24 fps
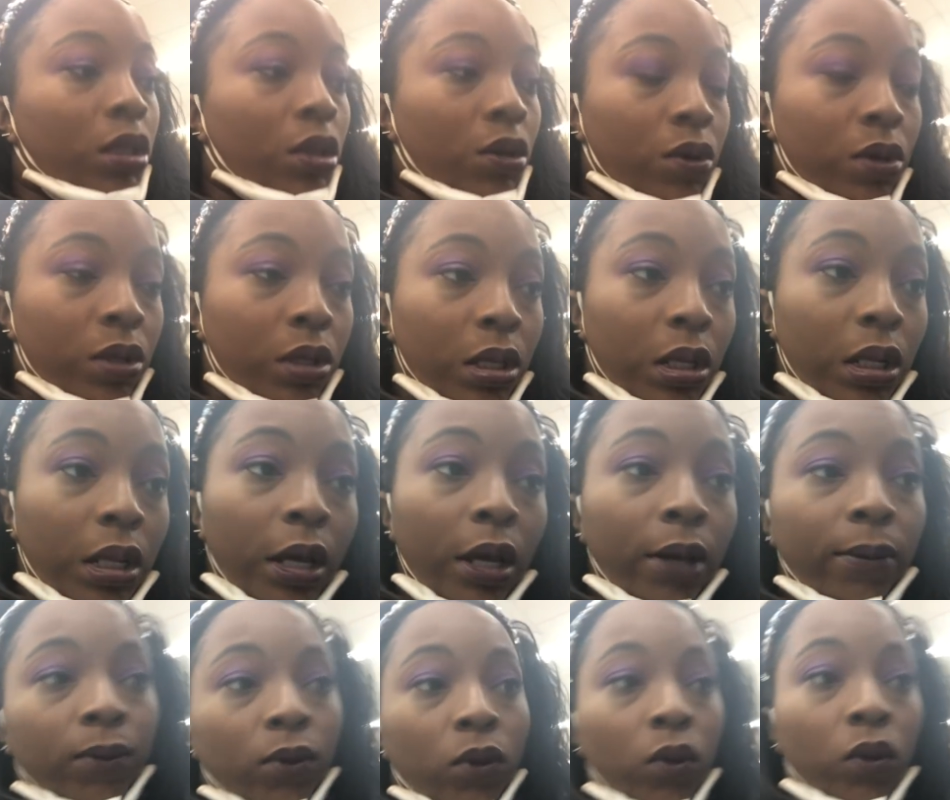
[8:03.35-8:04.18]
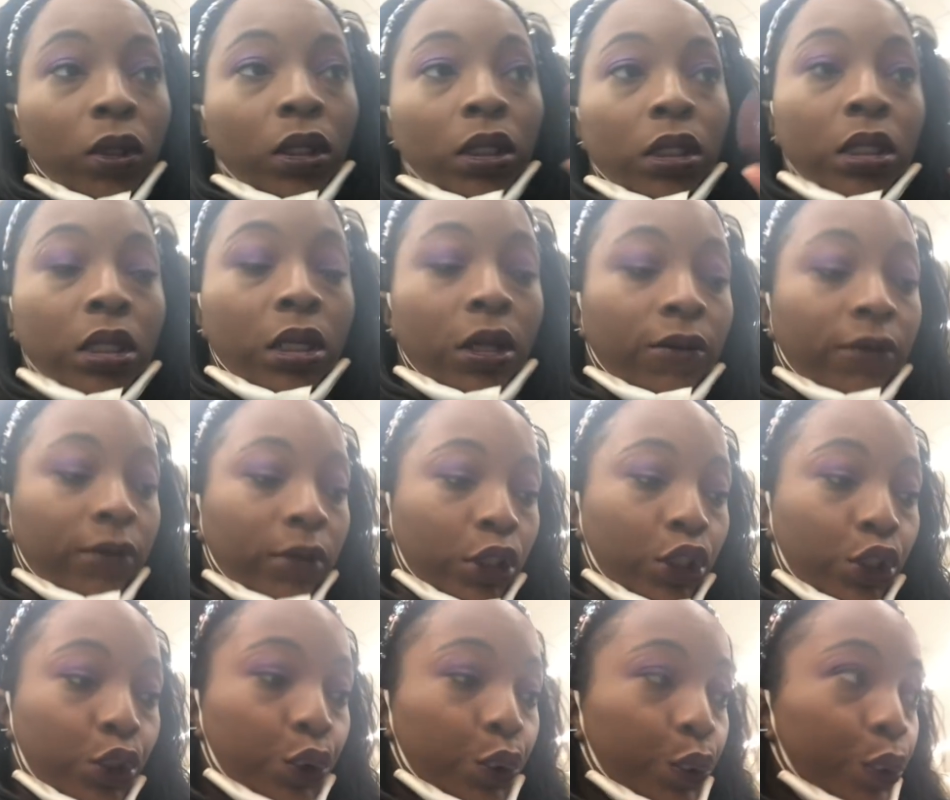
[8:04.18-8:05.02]
on the label is definitely
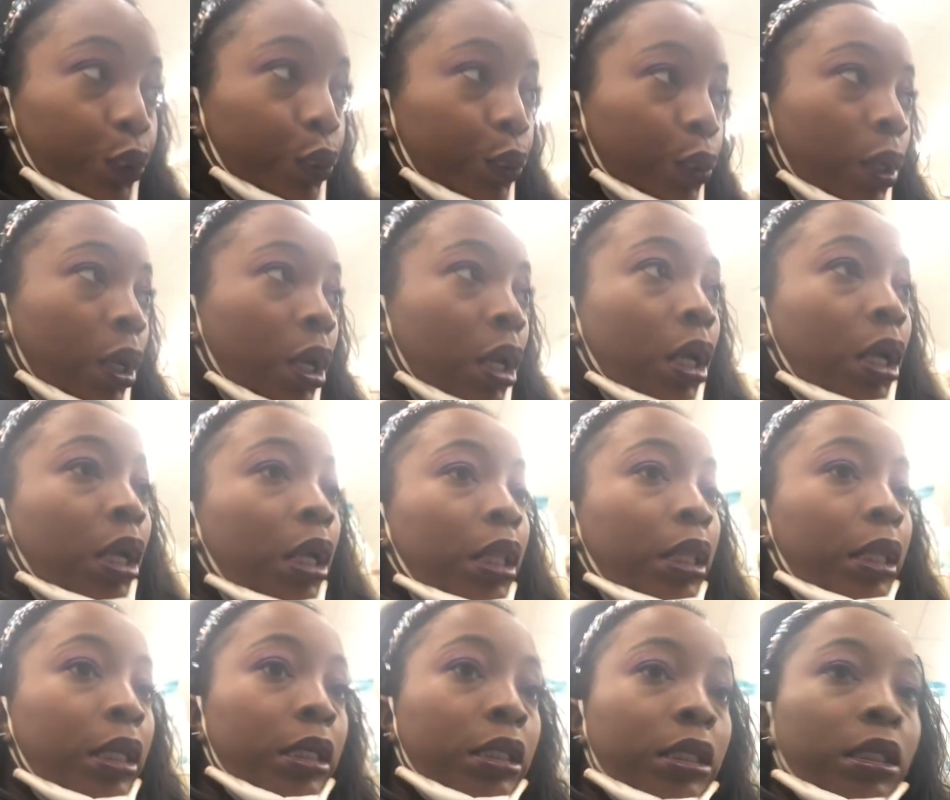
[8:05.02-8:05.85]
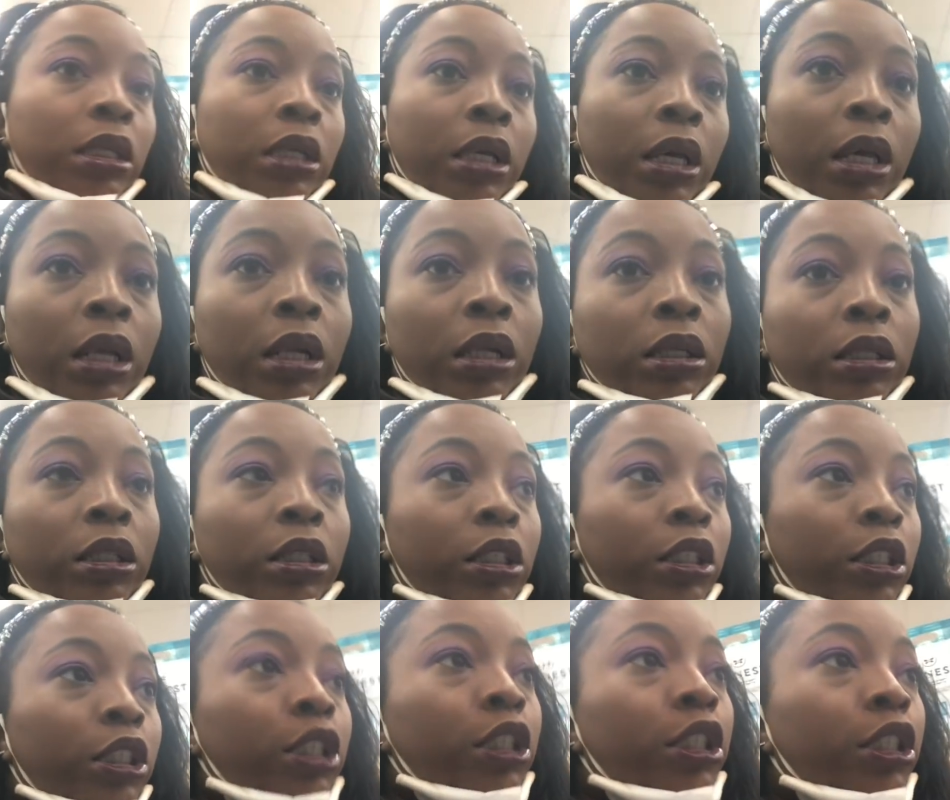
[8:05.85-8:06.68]
true. Let's look at a
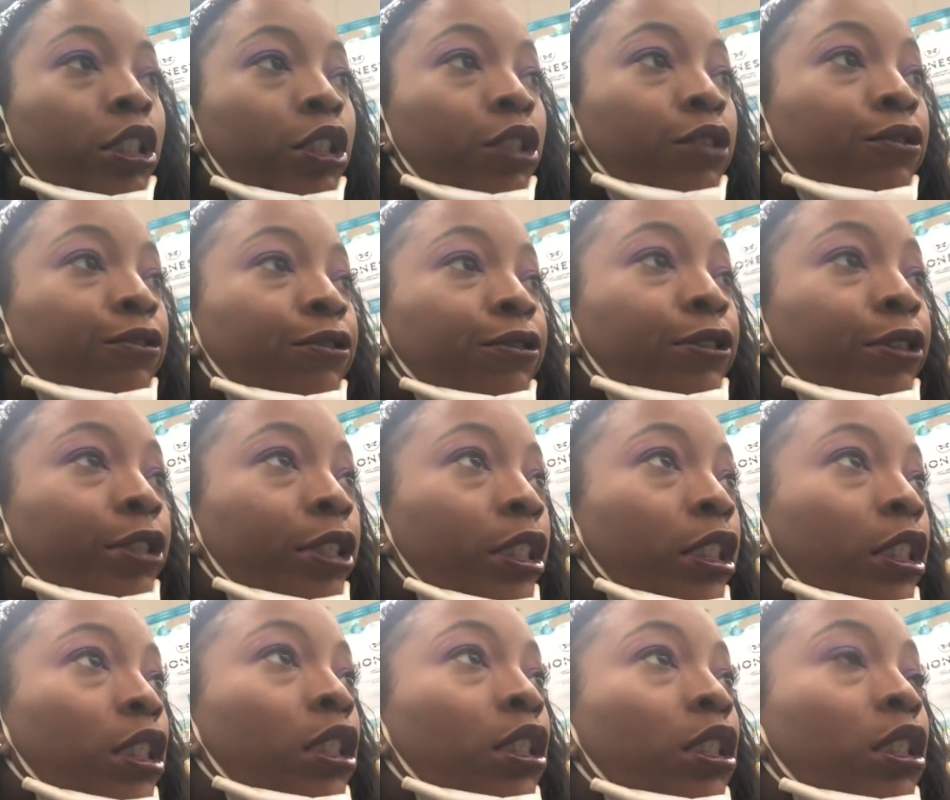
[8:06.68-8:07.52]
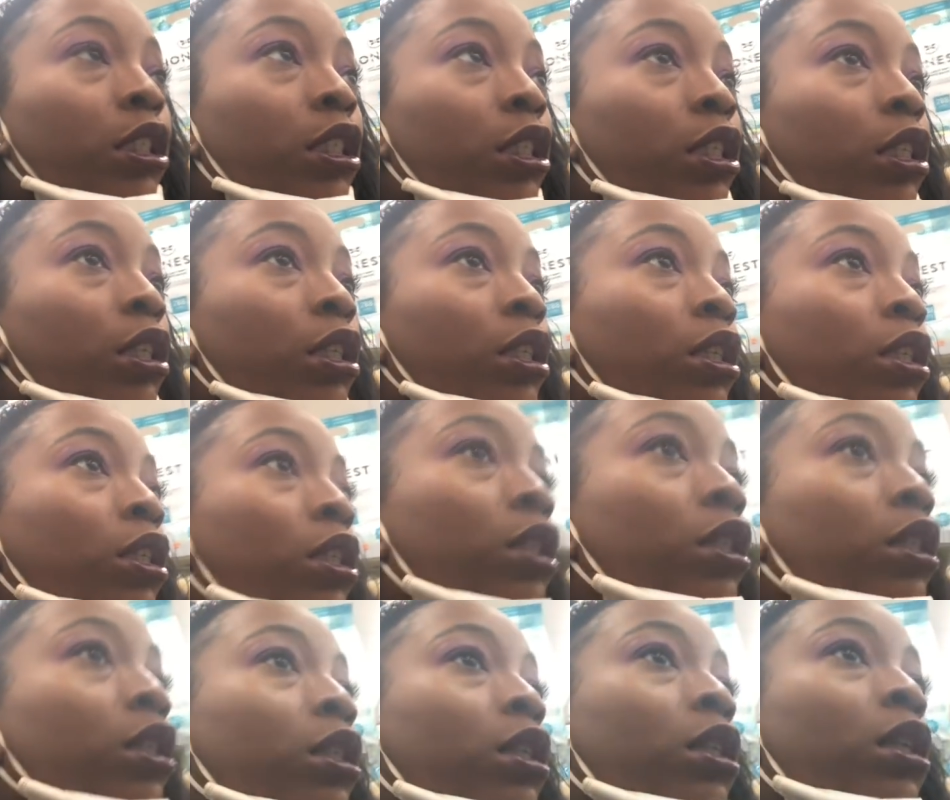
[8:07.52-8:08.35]
different
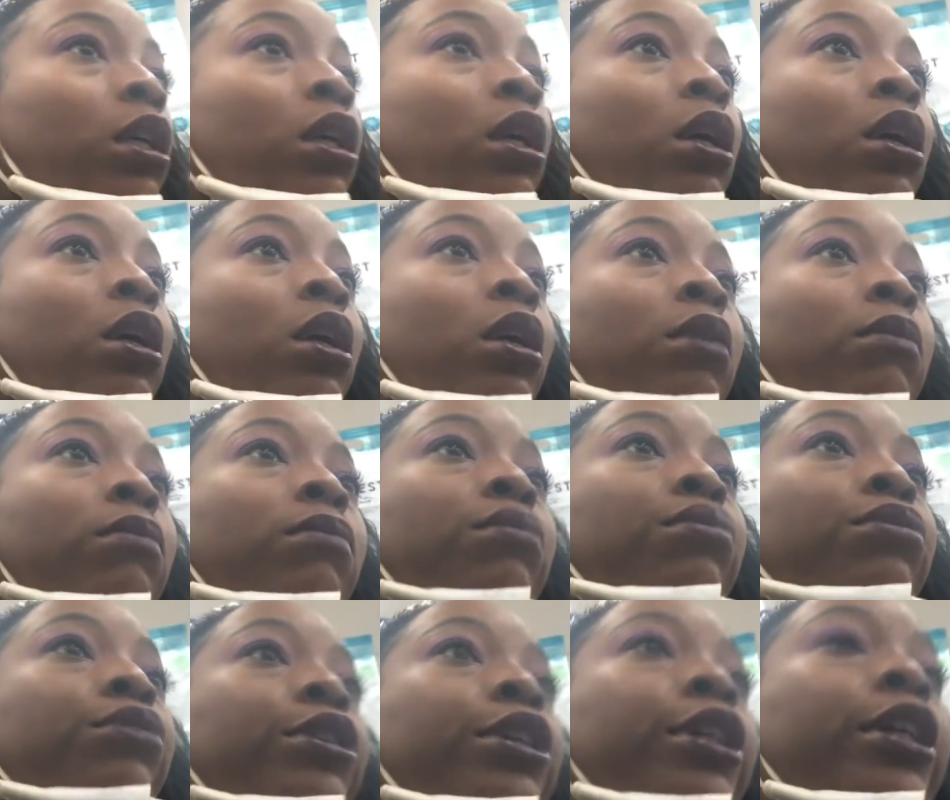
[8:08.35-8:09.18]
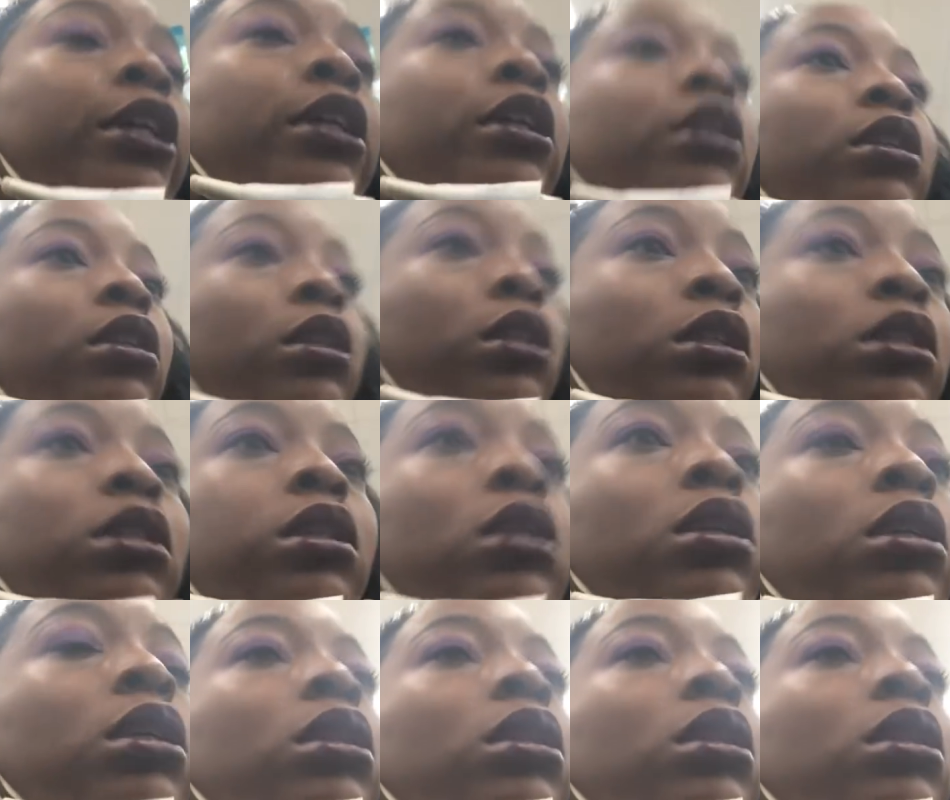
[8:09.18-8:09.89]
brand. Let's look at